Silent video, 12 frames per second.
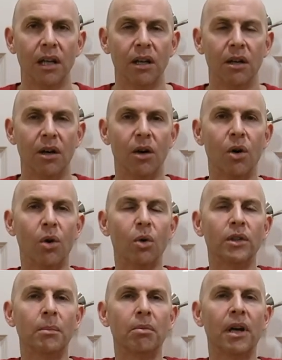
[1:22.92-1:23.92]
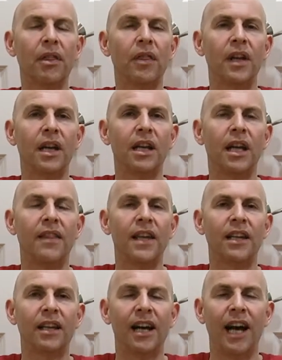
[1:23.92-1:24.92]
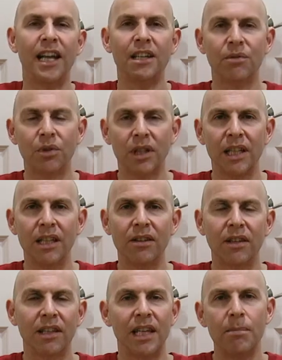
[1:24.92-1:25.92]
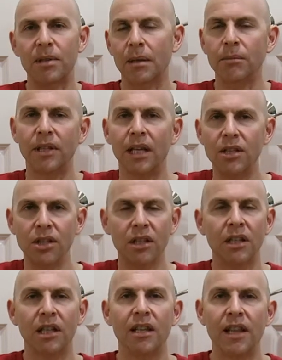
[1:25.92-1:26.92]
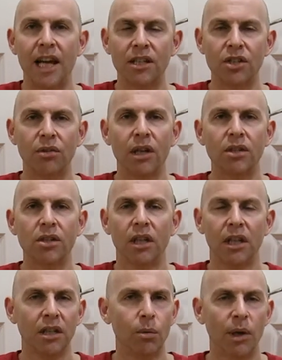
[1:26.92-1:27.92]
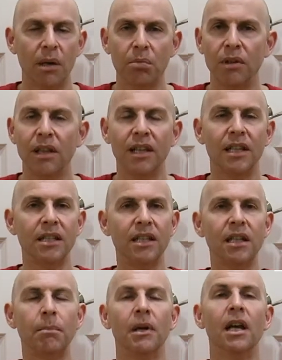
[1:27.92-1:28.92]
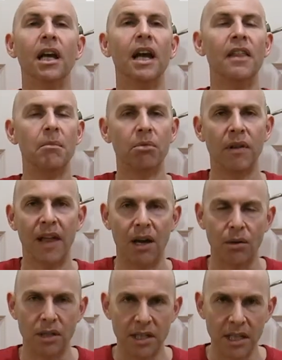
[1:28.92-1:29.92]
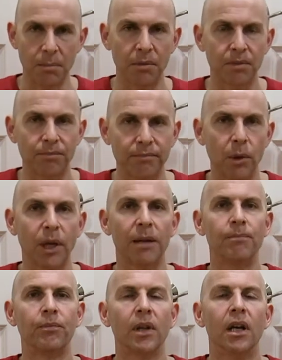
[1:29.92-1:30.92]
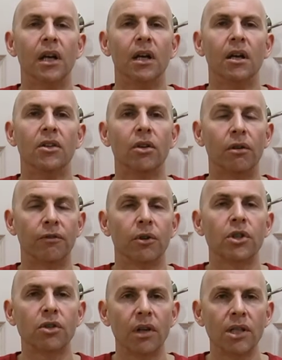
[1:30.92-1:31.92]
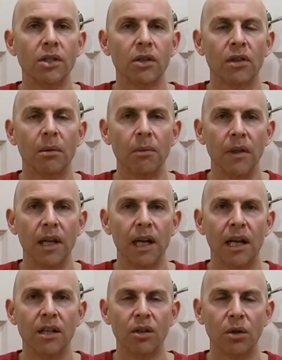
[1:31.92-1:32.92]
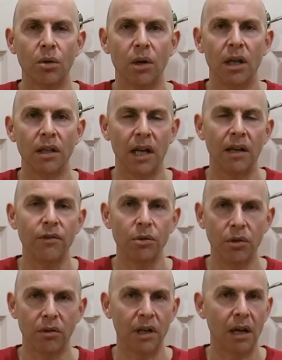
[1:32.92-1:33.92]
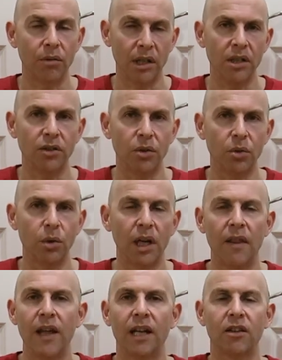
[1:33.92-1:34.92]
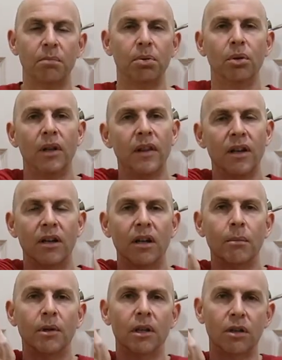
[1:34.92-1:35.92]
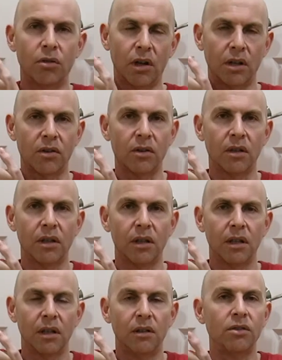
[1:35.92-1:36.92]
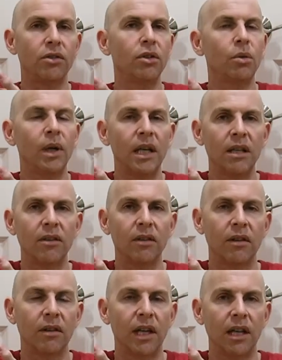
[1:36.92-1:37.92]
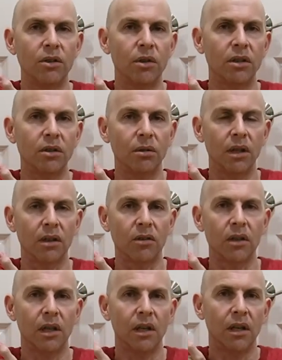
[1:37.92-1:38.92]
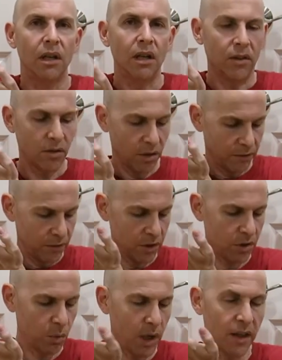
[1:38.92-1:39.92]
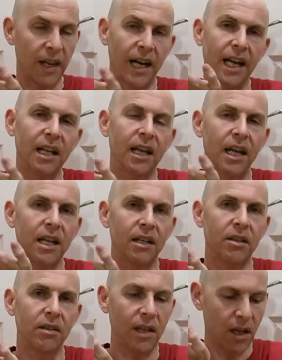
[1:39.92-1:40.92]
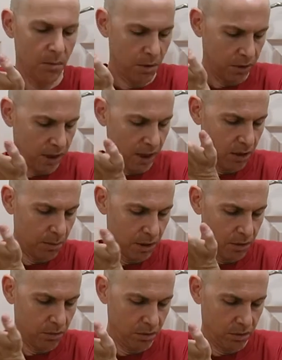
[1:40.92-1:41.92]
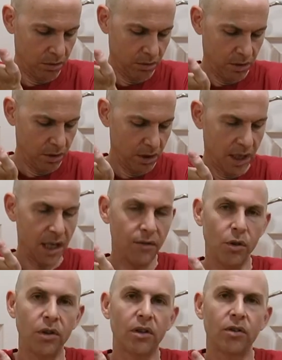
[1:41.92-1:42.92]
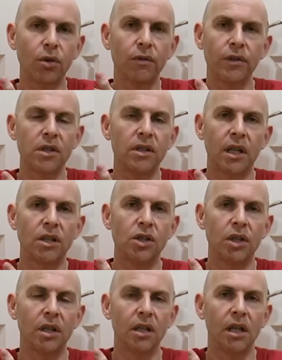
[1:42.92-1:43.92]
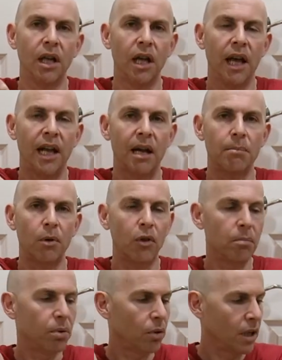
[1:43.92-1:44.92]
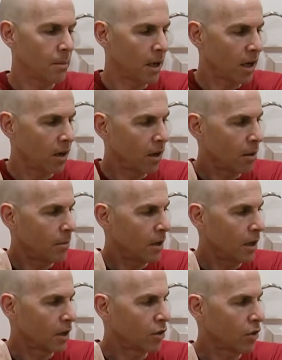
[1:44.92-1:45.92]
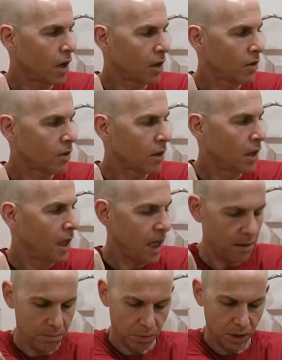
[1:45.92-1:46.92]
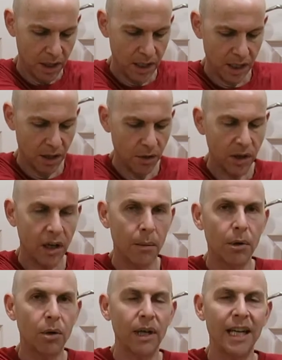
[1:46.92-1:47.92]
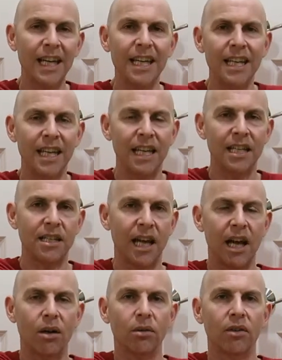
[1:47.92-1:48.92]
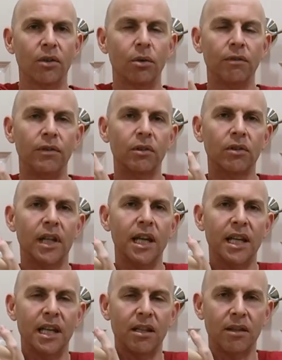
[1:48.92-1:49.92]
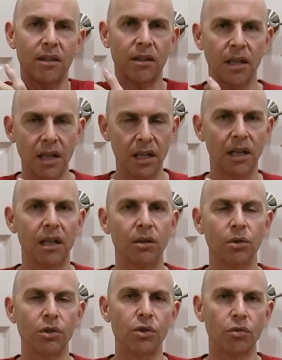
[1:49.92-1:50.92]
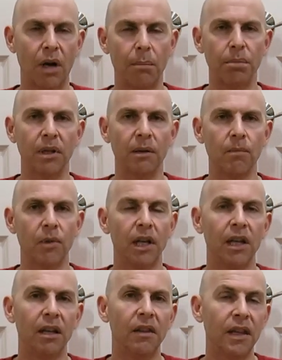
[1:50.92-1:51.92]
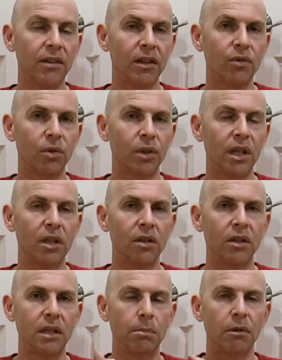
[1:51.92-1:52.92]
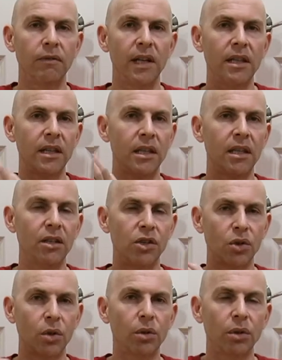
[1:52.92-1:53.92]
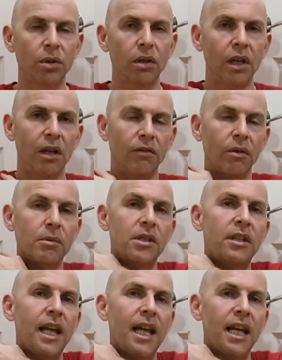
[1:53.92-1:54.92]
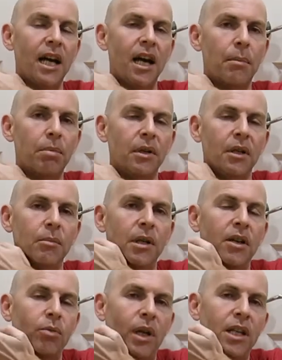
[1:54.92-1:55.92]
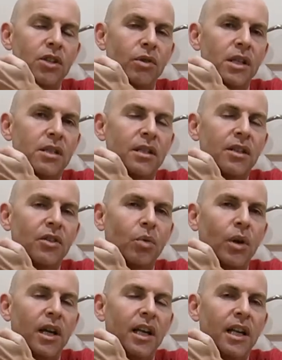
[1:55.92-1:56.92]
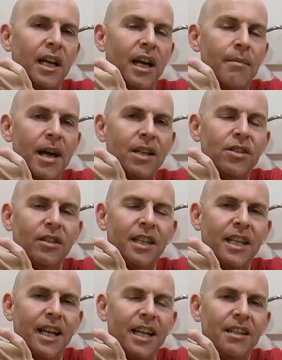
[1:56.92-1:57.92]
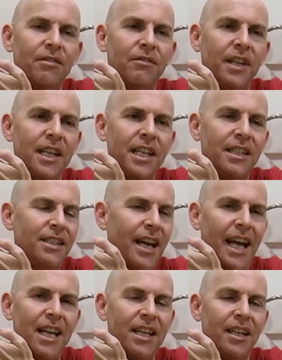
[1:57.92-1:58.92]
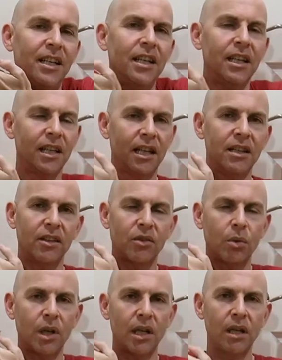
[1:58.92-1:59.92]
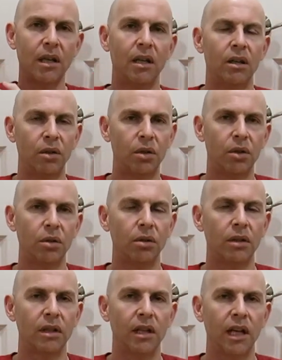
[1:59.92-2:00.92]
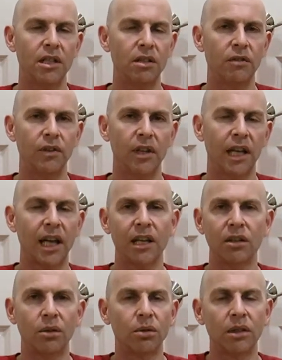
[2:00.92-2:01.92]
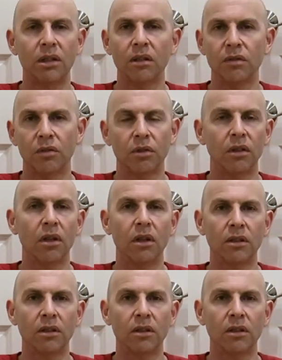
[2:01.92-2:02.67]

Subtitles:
hold the breath in and then kind of release and keep some tension in that stretch. You want to breathe in deep and then breathe out deep. Okay, so first stretch is something I know a lot of you already do, and that's pulling the arm across. There's two ways that you can do this. So the first way that I like is elbow to elbow, kind of using surface tension, and I'm both pulling my arm across and pulling the other elbow in and down. So it feels like a sinking or dropping. This is really good to prevent the shoulder from staying up, because when I stretch this way, I'm actually kind of getting tight. In this way, I just feel like I can hold it here for a long